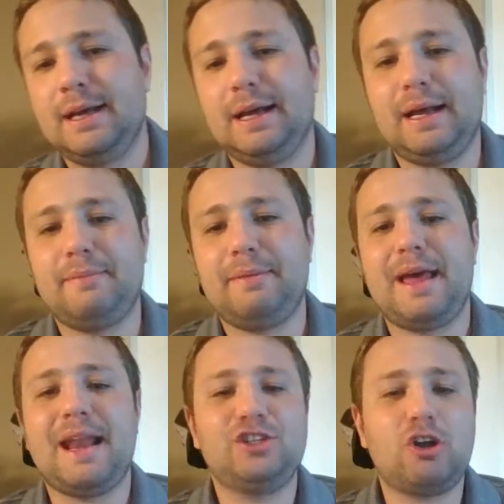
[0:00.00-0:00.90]

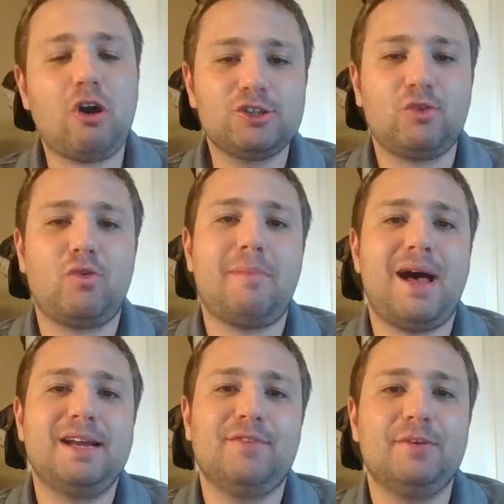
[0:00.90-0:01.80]
And I should also
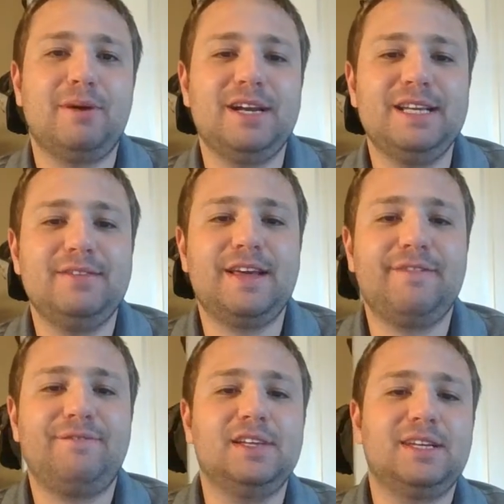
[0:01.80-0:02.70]
remind everybody
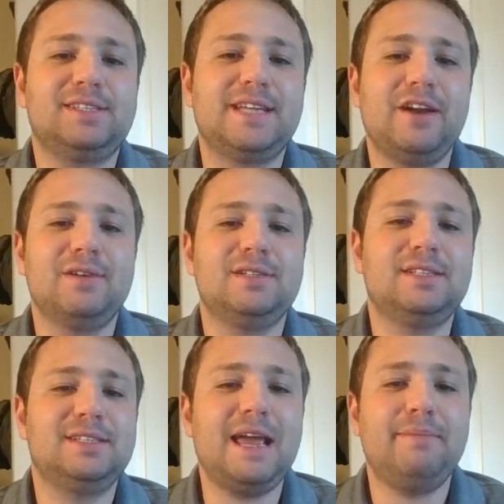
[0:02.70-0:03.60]
that Felix Sater is
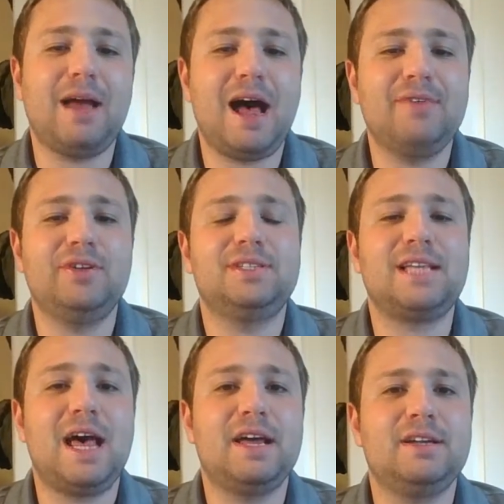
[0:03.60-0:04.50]
the same guy that
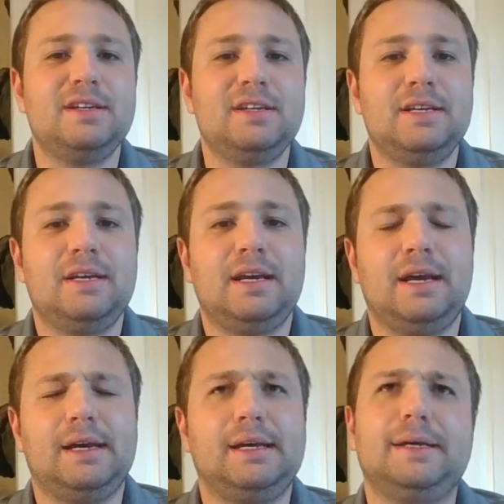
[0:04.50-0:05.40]
said,
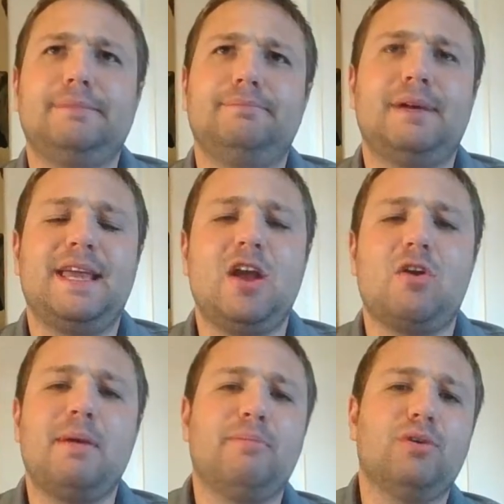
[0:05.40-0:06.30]
I can't
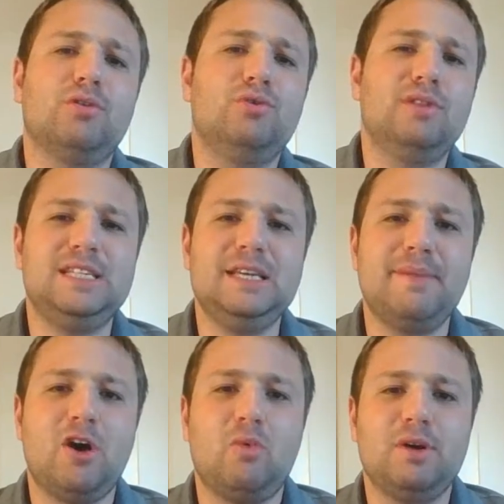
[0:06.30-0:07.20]
remember who this
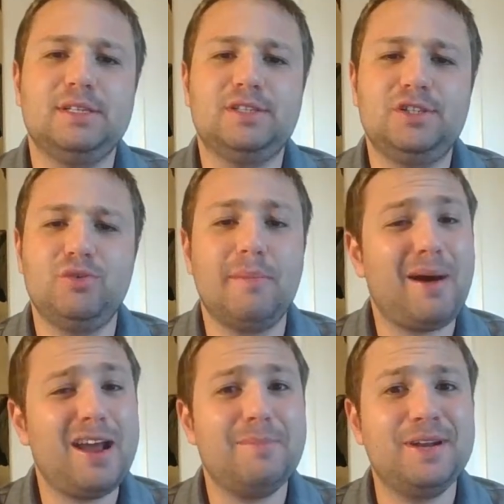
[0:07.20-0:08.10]
email was to, it
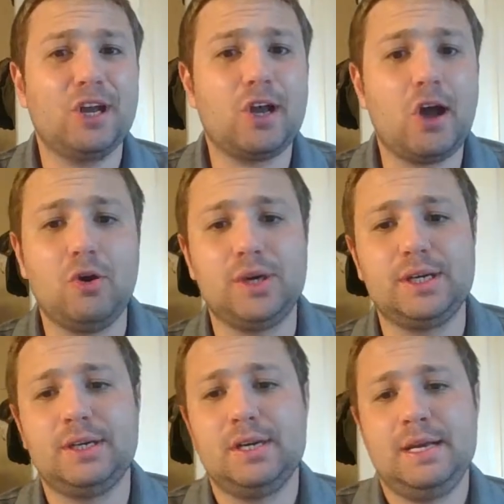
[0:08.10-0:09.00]
might have been to Cohen.